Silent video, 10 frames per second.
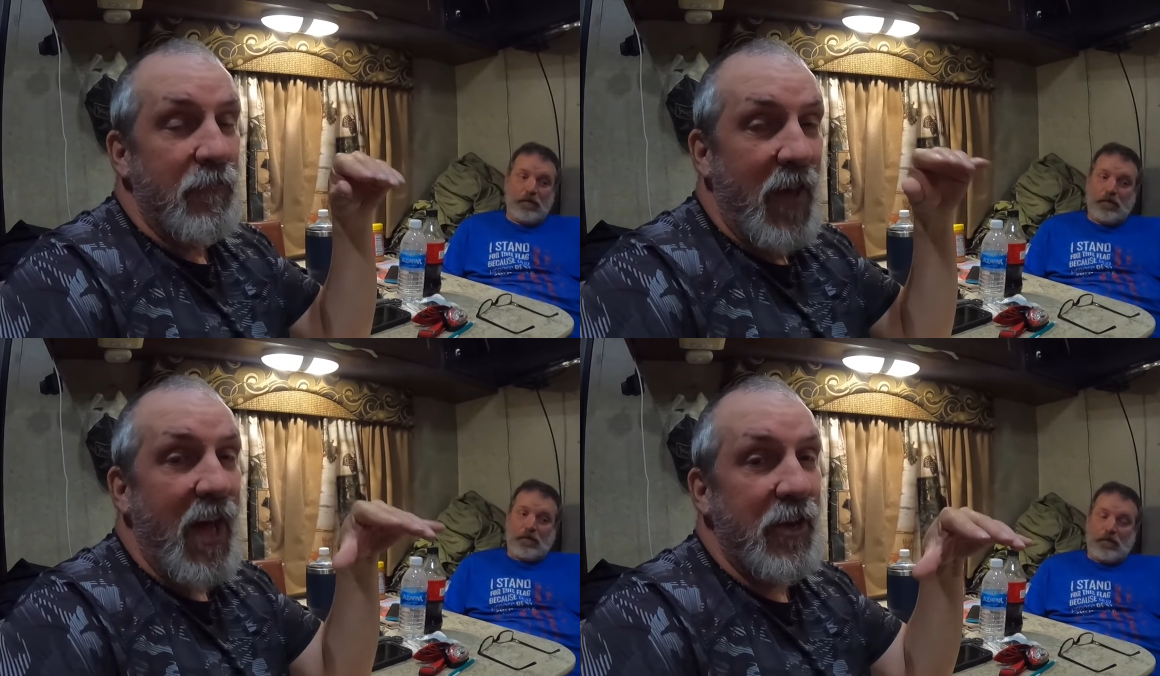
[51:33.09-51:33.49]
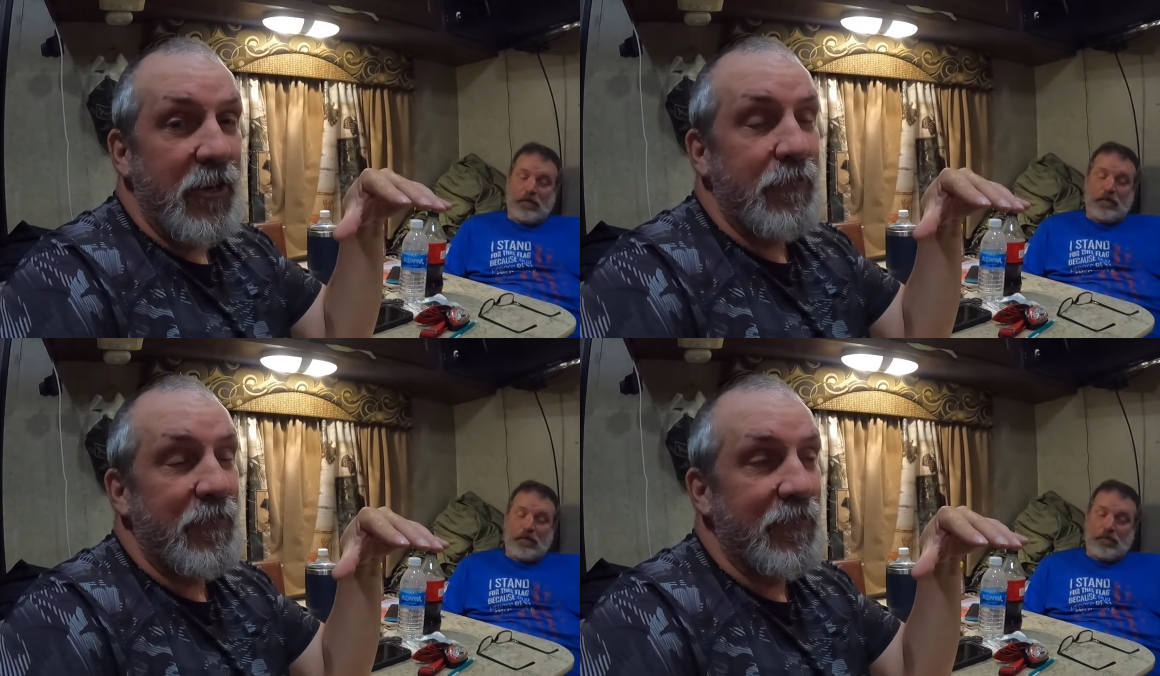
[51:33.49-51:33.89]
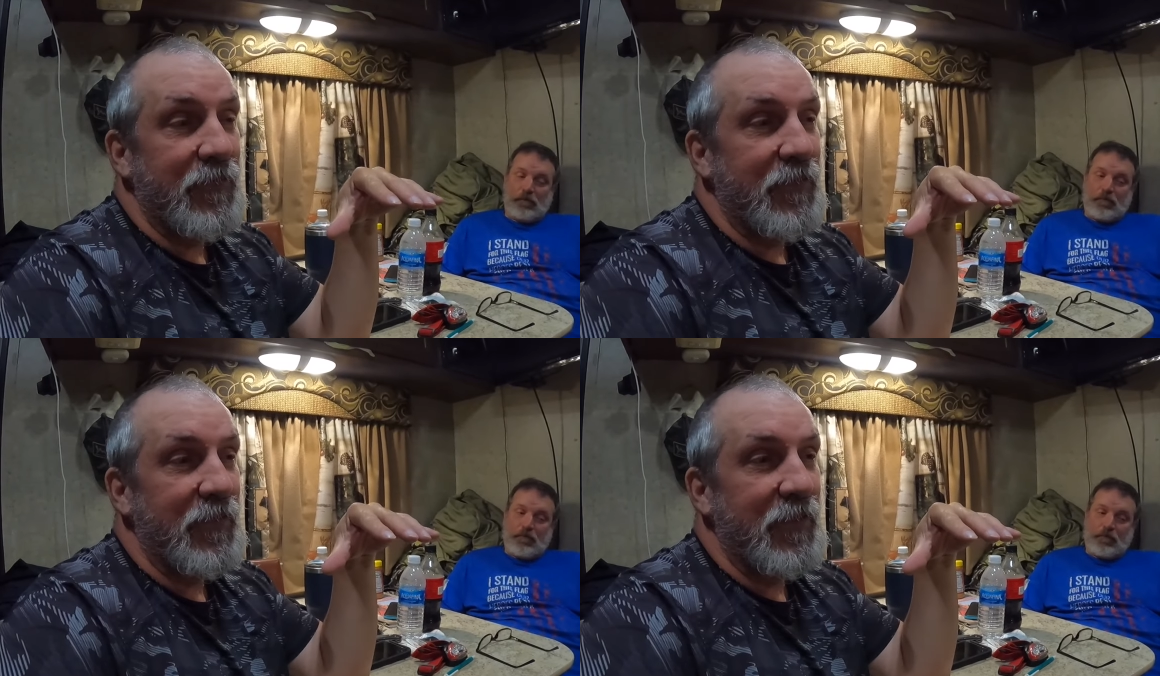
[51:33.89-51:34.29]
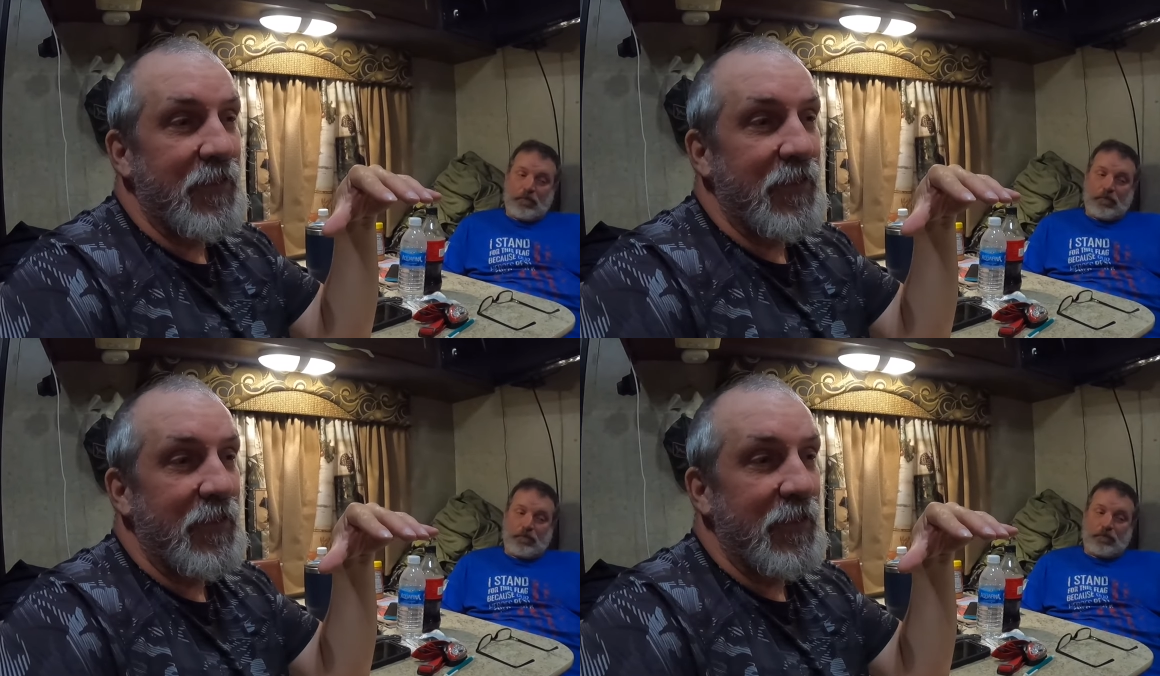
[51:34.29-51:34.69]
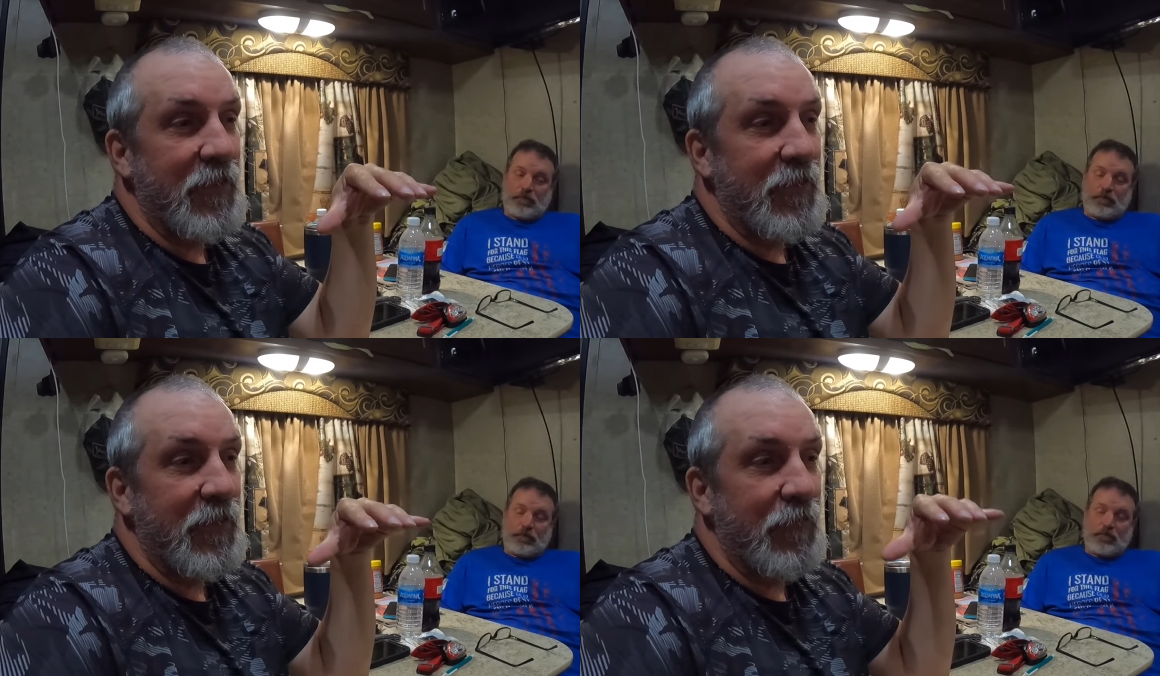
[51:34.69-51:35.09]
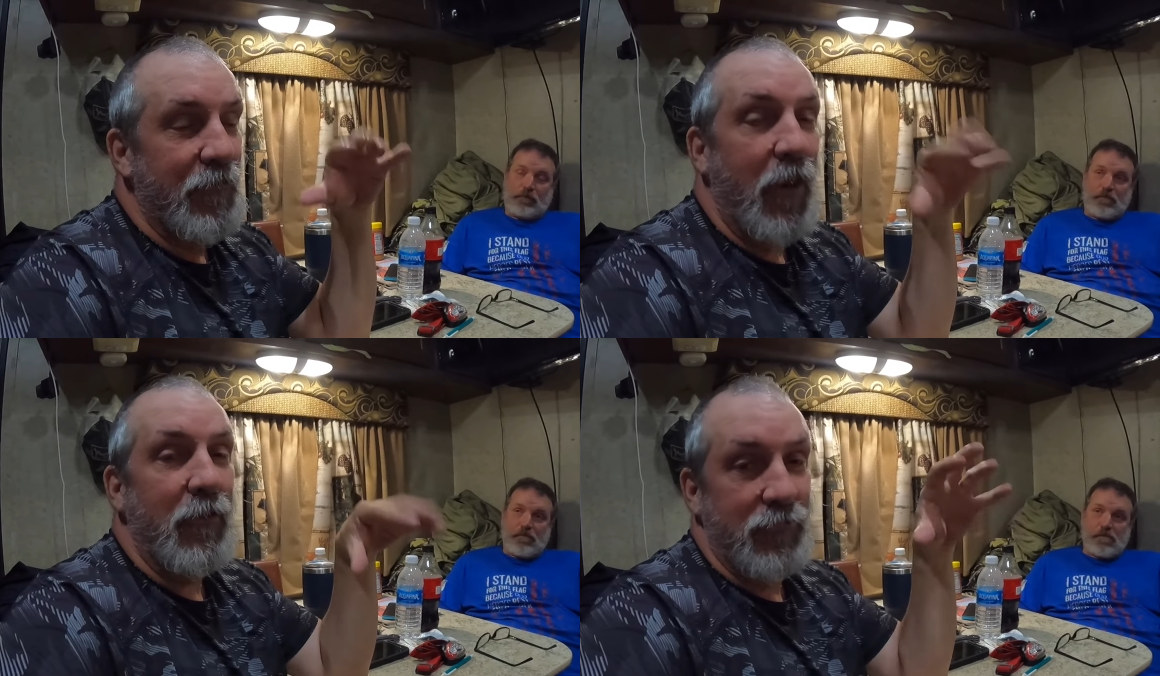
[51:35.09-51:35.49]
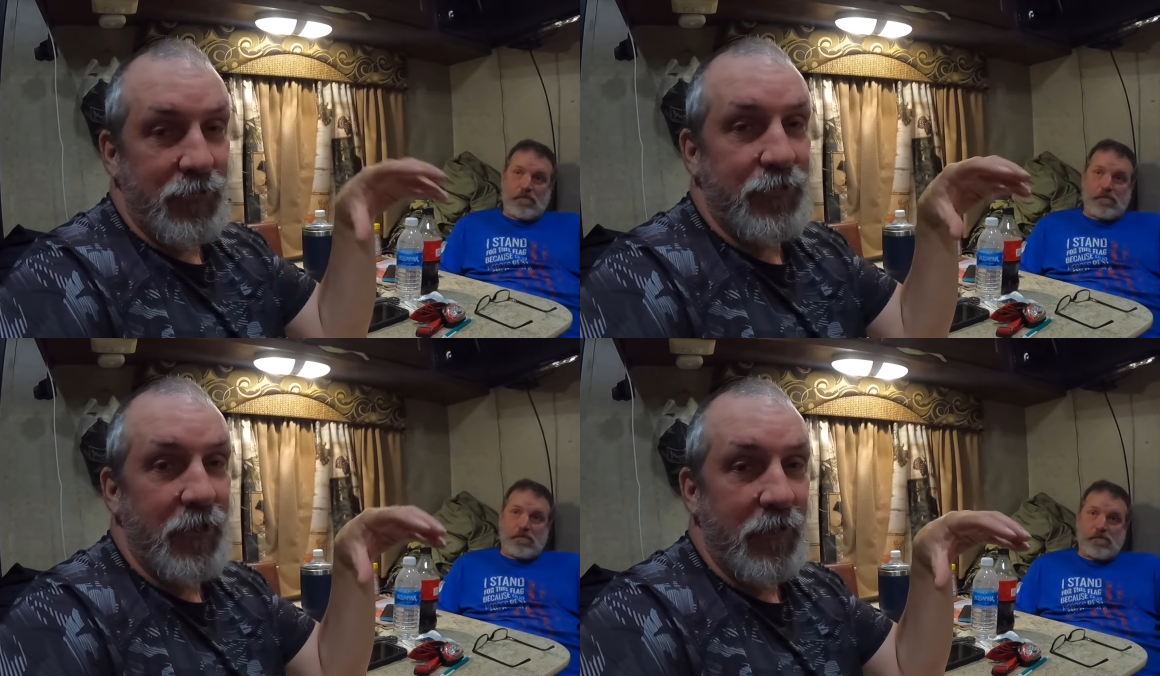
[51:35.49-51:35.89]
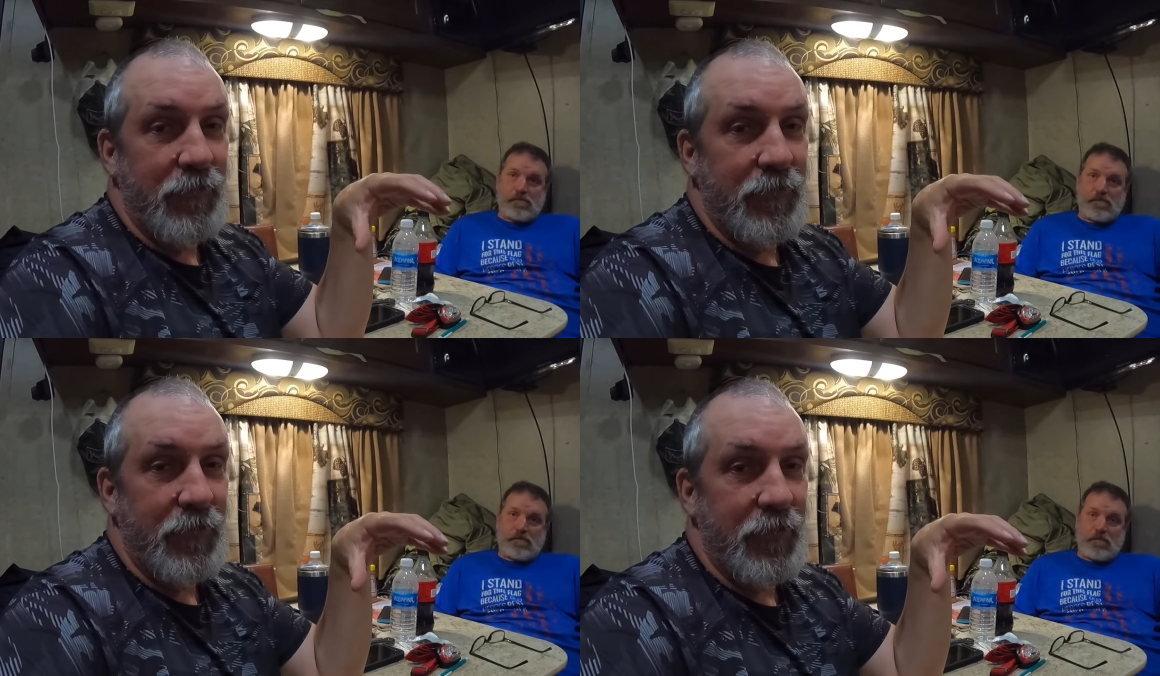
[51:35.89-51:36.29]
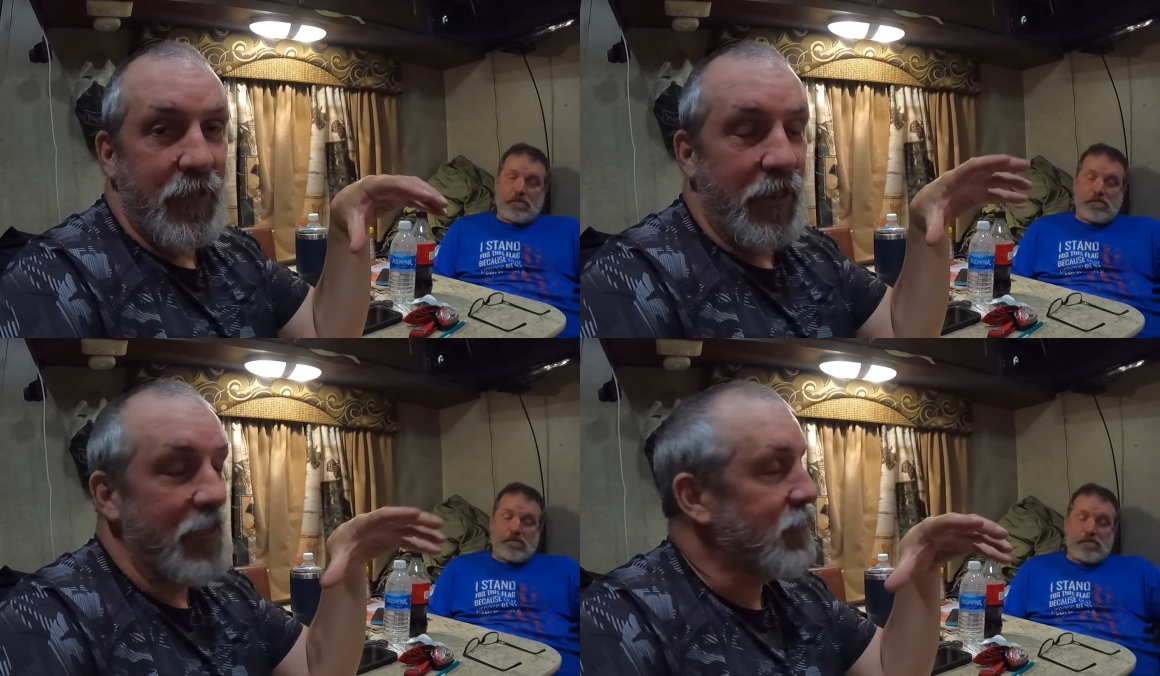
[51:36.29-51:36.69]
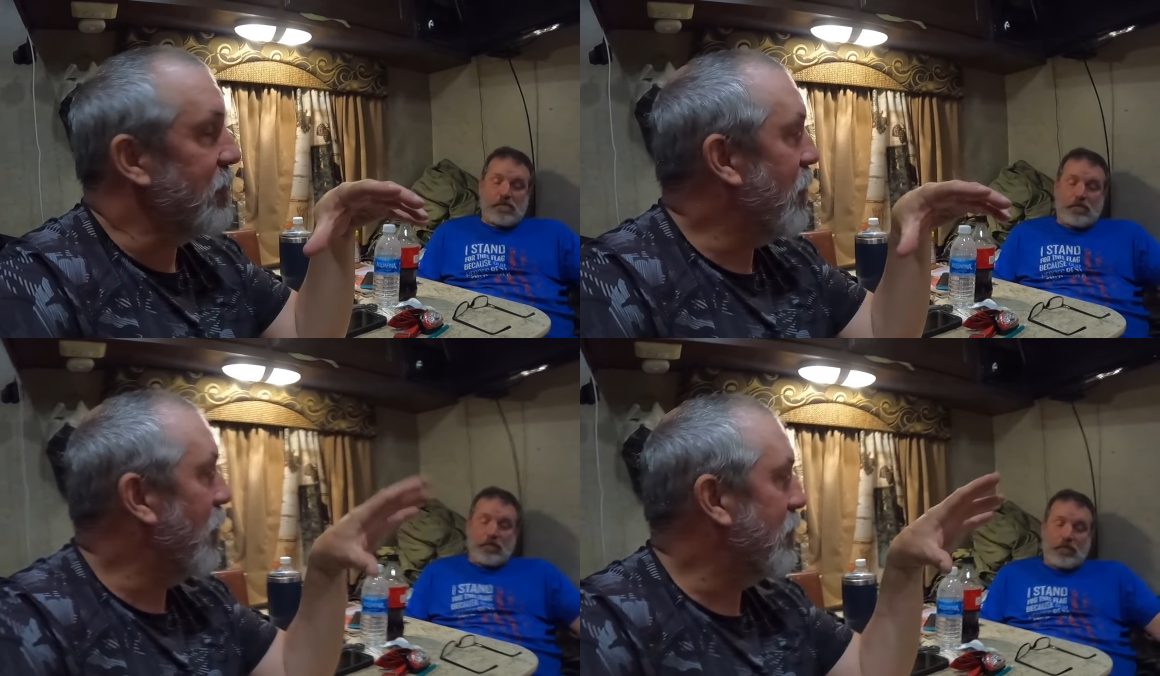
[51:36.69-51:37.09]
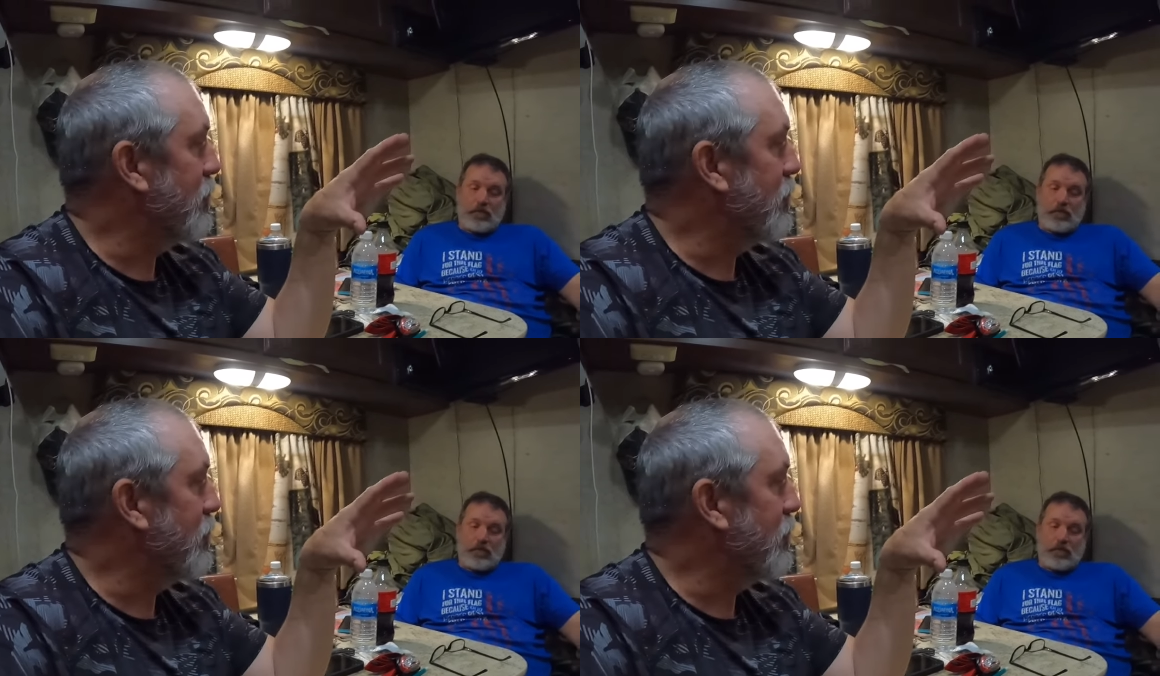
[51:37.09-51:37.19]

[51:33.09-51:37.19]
Speaker 1: finding funnels and stuff. And that's just all I'm